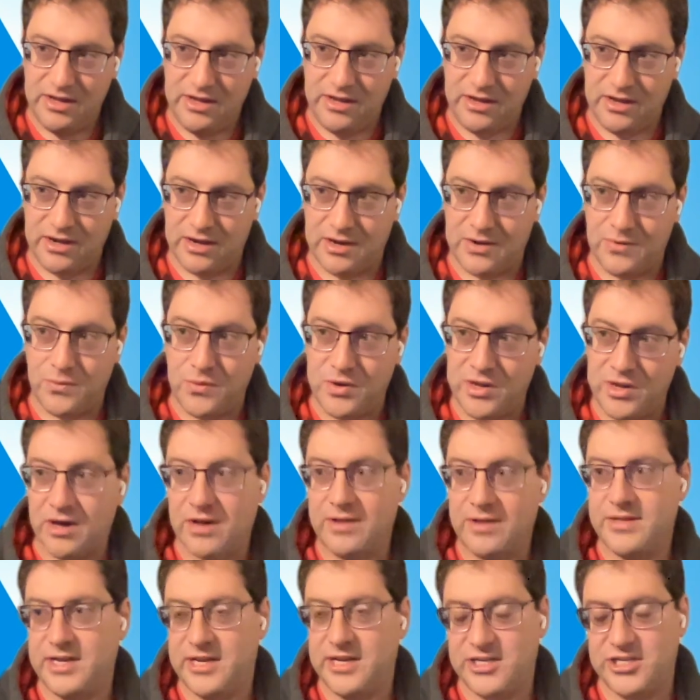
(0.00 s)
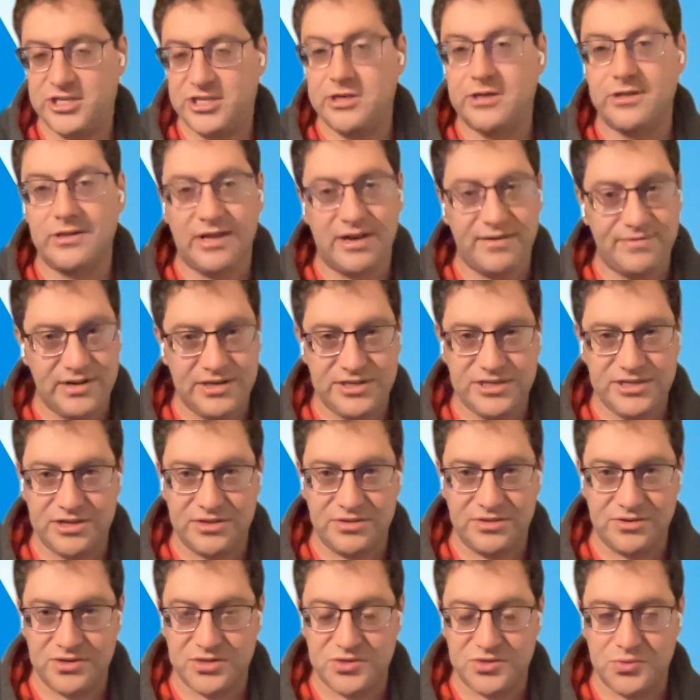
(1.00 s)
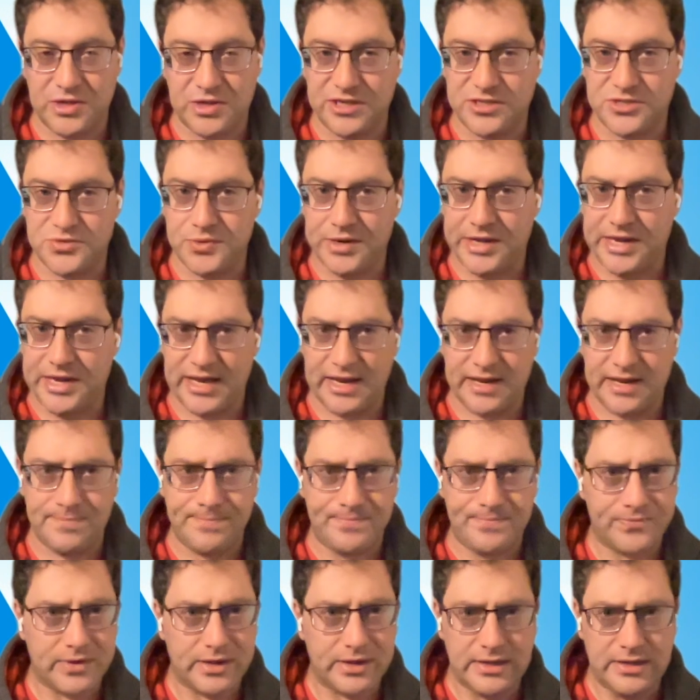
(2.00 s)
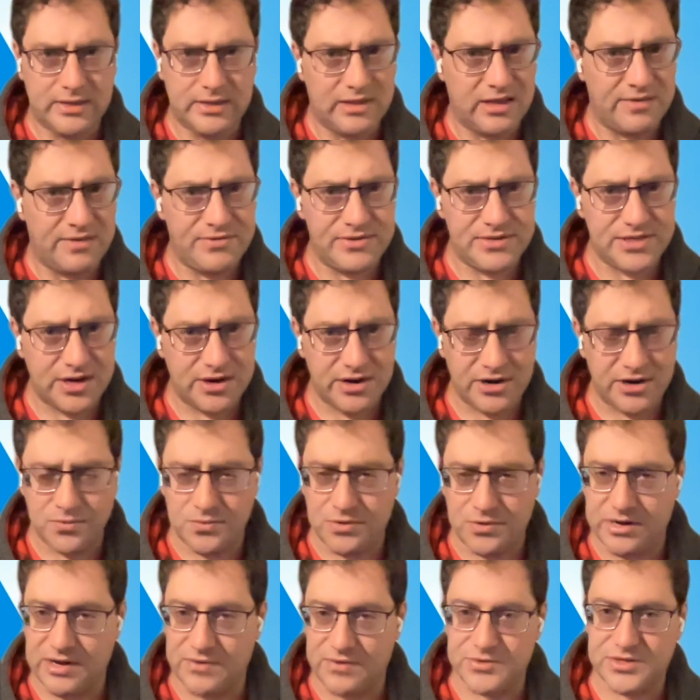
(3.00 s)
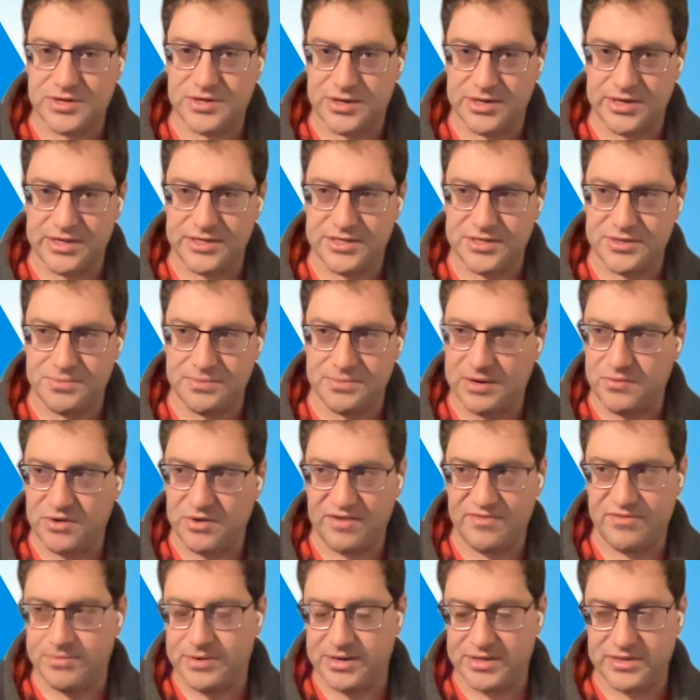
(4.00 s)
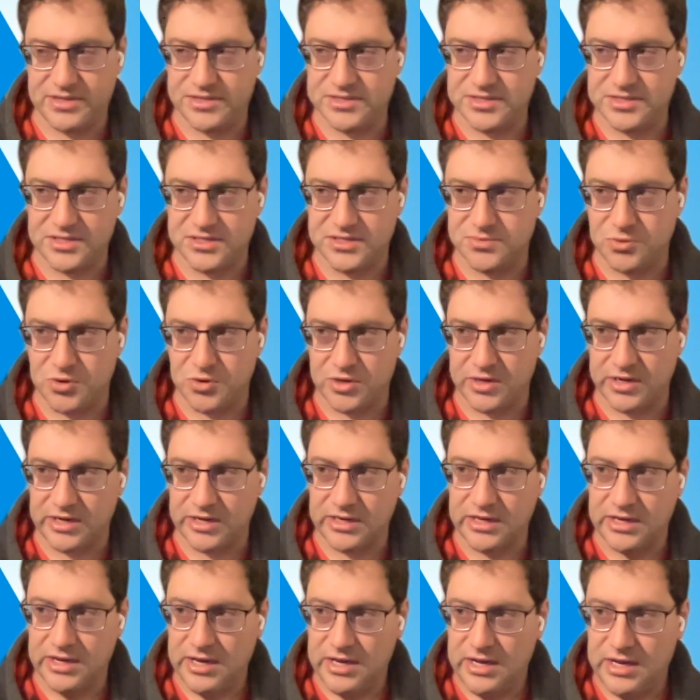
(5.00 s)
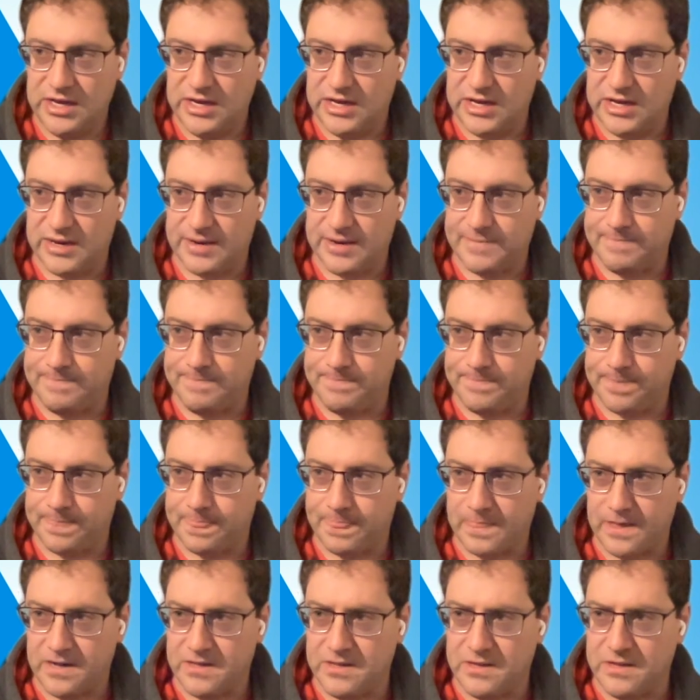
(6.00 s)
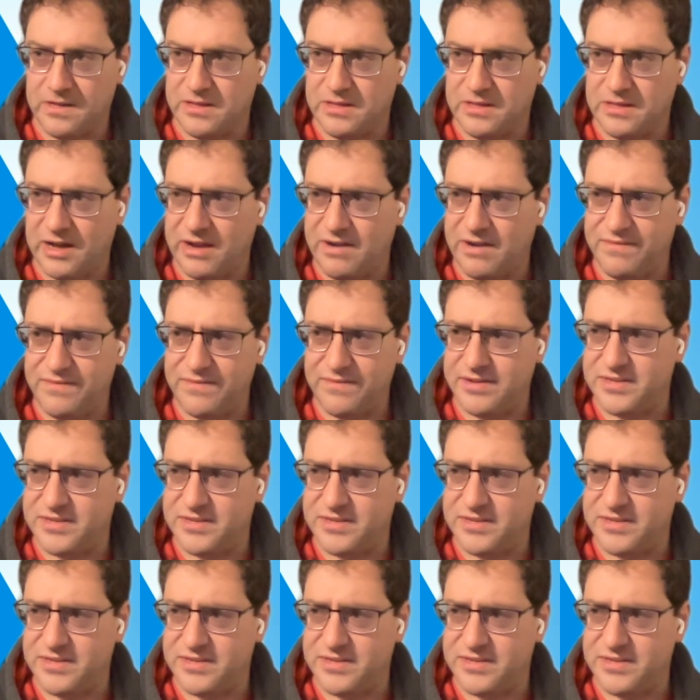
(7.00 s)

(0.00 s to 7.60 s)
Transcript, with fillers: uh, we all need to love each other as well as we can love is a hard word i was talking to my wife about this this morning um, love